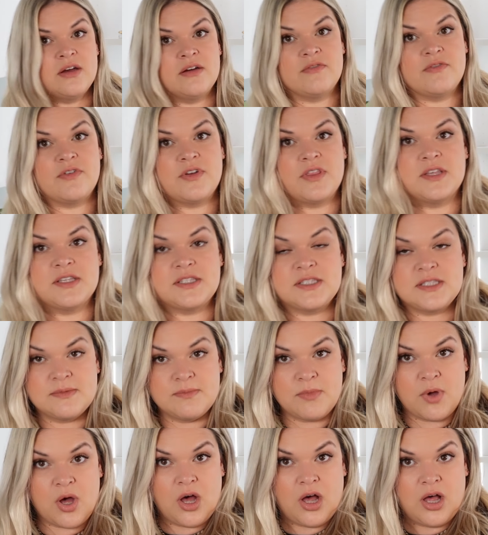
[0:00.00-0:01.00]
for the
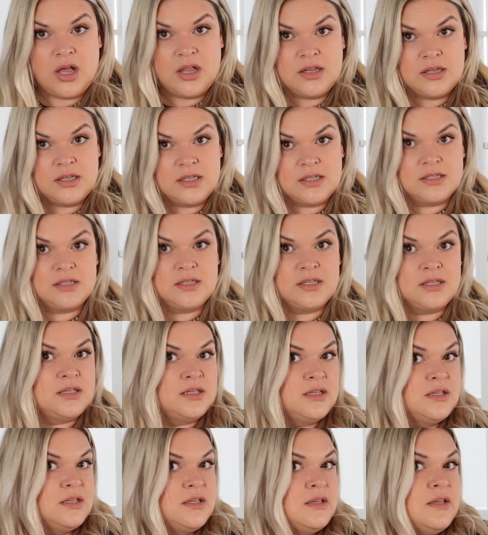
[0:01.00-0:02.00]
small
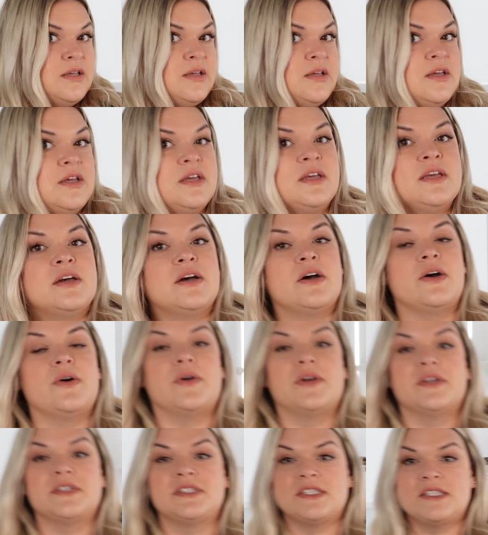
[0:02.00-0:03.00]

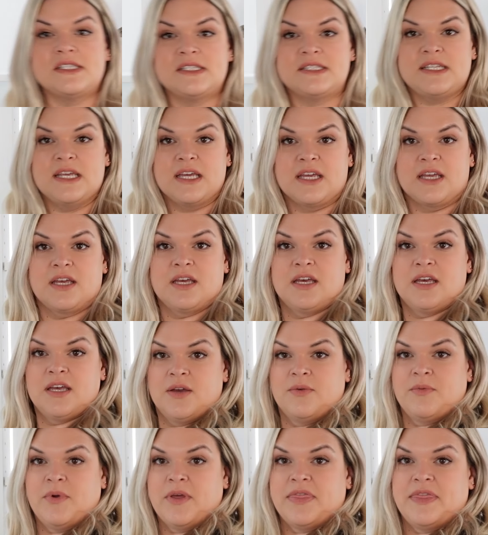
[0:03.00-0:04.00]
or stick
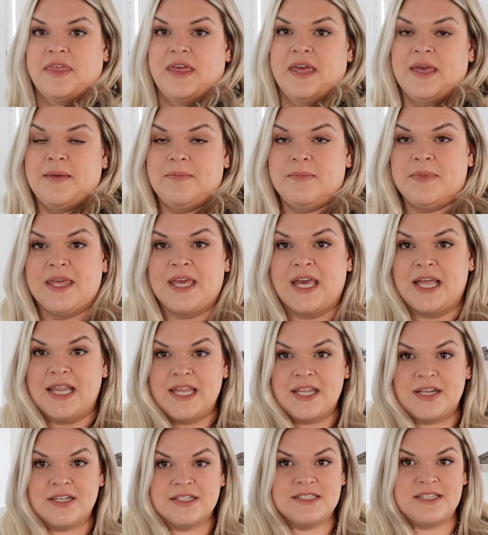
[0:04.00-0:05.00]
with it and be a
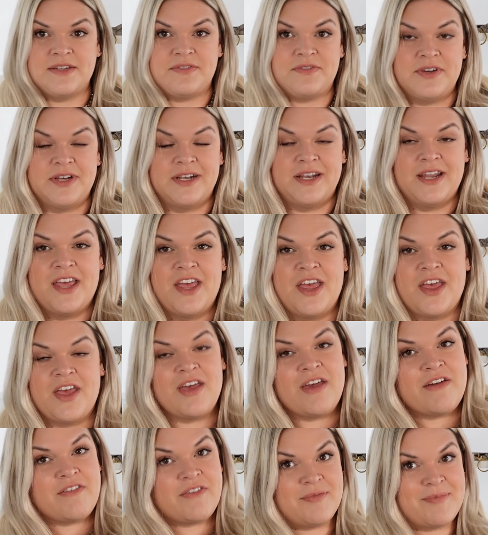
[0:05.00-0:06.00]
little different
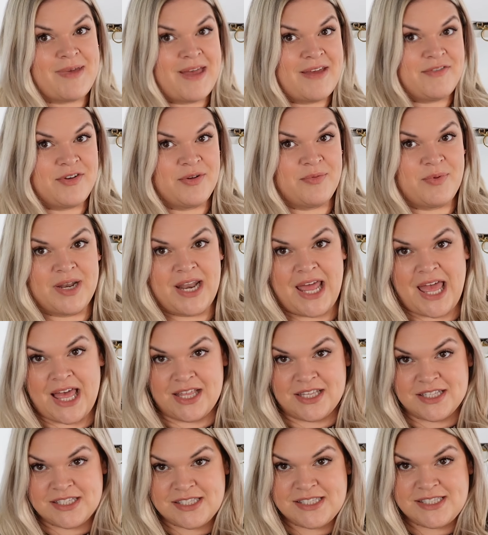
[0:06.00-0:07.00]
from everyone
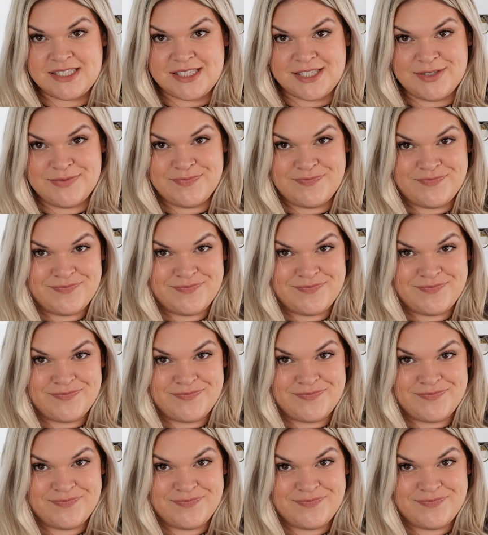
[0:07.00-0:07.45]
else?